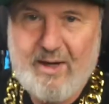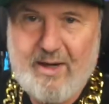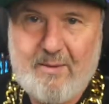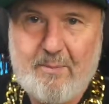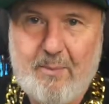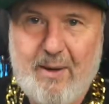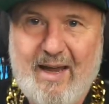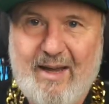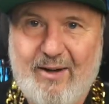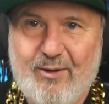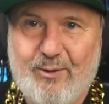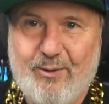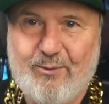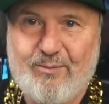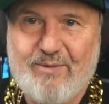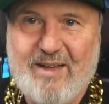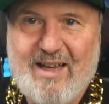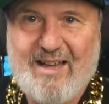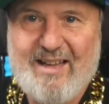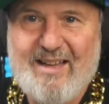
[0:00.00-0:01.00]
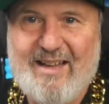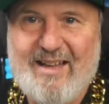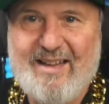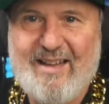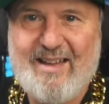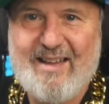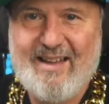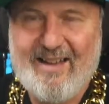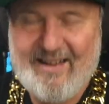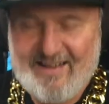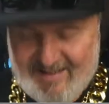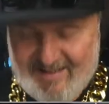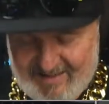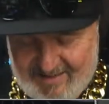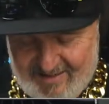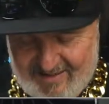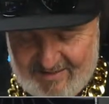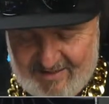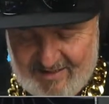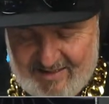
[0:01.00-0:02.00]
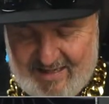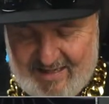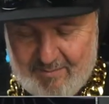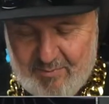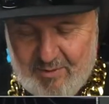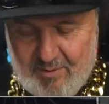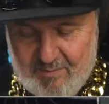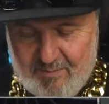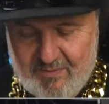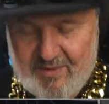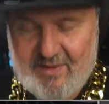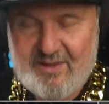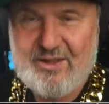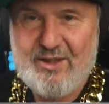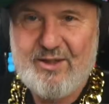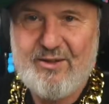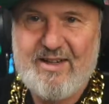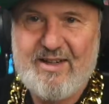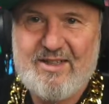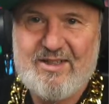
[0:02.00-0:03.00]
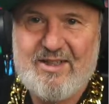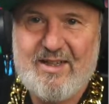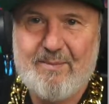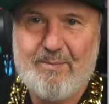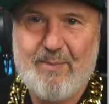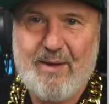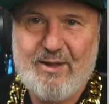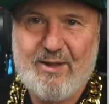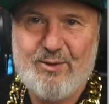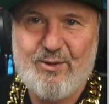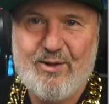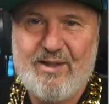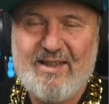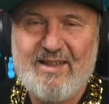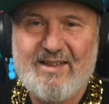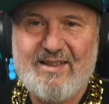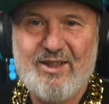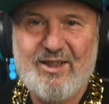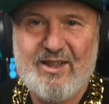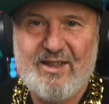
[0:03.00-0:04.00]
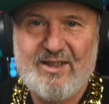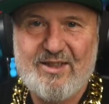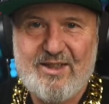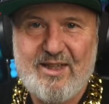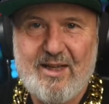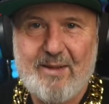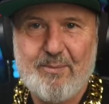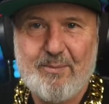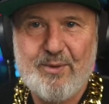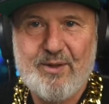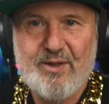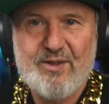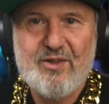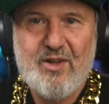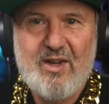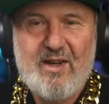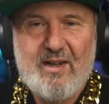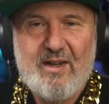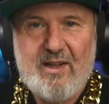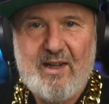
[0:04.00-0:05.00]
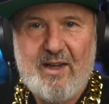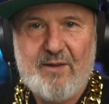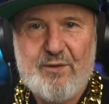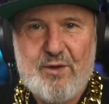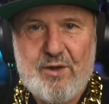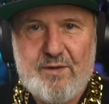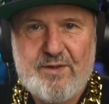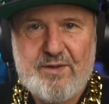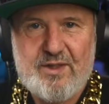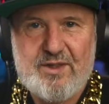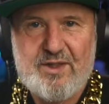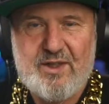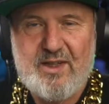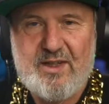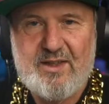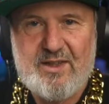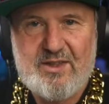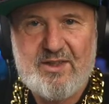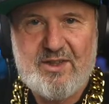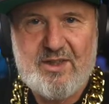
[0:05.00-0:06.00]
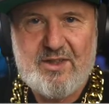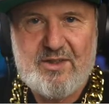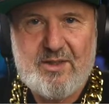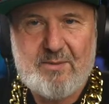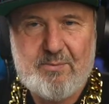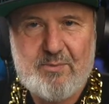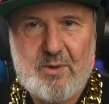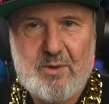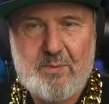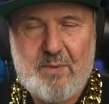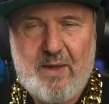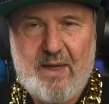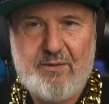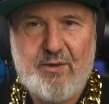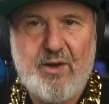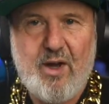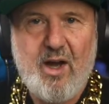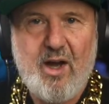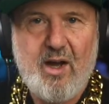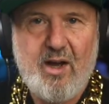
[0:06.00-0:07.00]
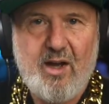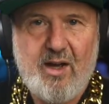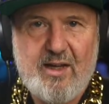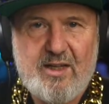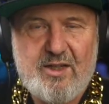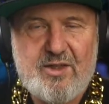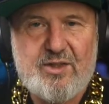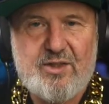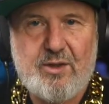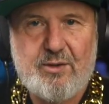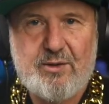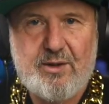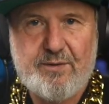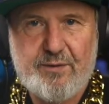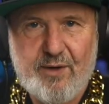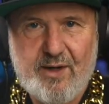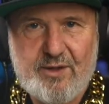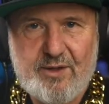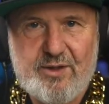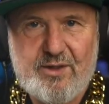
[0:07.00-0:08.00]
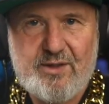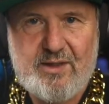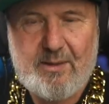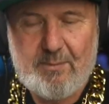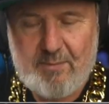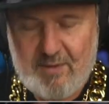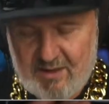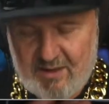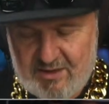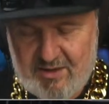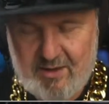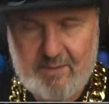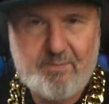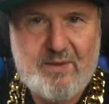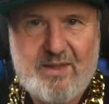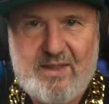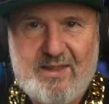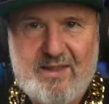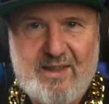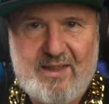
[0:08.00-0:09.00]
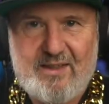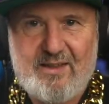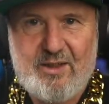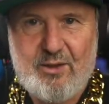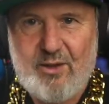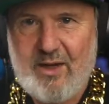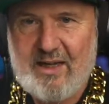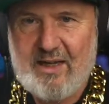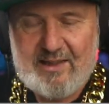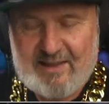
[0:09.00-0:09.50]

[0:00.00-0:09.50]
one panel to keep the generator set battery charged up, because if you've designed this system to have a high solar fraction, that means that you